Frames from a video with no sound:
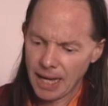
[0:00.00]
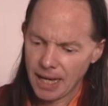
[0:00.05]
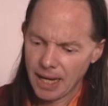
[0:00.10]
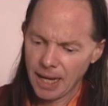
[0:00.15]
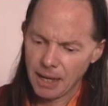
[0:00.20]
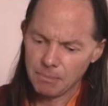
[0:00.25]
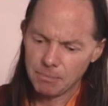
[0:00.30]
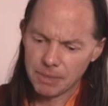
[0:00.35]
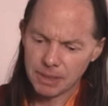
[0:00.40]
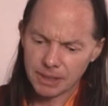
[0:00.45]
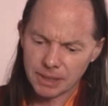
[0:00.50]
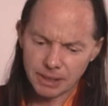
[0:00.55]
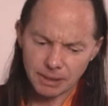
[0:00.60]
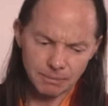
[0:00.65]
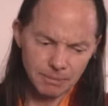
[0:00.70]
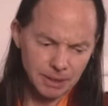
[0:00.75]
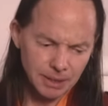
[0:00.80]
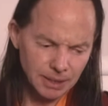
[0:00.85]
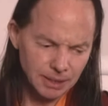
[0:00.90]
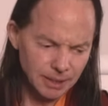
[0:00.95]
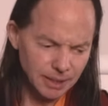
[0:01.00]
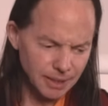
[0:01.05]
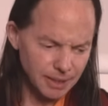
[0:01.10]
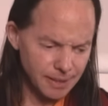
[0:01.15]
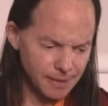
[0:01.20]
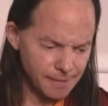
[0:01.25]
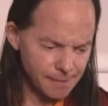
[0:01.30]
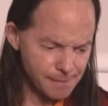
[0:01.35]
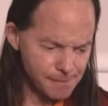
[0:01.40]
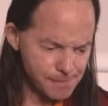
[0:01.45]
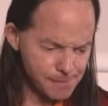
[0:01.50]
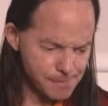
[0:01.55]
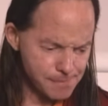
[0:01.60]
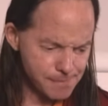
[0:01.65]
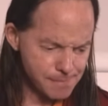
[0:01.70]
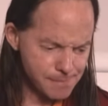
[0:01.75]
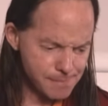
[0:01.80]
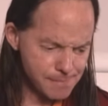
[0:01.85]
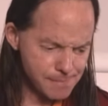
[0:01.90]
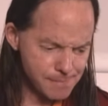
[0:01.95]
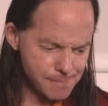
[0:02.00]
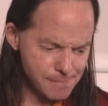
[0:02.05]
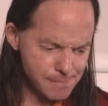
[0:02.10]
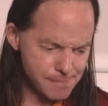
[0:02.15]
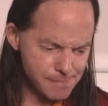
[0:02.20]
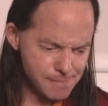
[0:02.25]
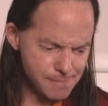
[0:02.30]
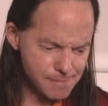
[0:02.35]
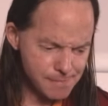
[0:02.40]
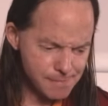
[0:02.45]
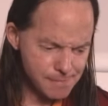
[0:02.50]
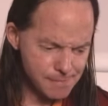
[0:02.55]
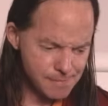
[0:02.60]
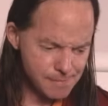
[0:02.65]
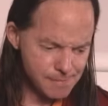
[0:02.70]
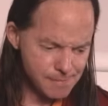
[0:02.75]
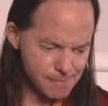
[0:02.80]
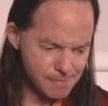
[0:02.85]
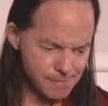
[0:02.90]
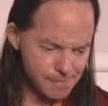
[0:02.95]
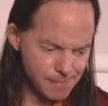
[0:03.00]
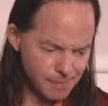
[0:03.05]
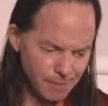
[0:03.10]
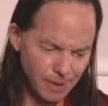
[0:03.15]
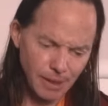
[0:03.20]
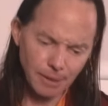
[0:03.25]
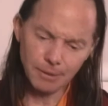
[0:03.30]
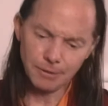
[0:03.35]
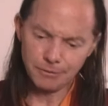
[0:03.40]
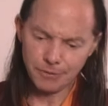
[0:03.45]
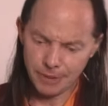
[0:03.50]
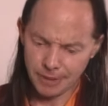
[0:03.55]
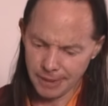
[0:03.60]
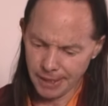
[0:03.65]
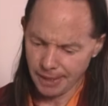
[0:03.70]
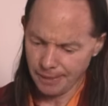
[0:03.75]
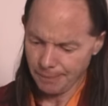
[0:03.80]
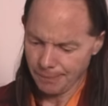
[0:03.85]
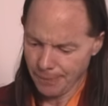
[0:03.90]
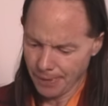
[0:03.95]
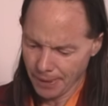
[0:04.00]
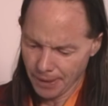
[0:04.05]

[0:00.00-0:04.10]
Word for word: I missed something in there. Mm, well, we'll figure it out.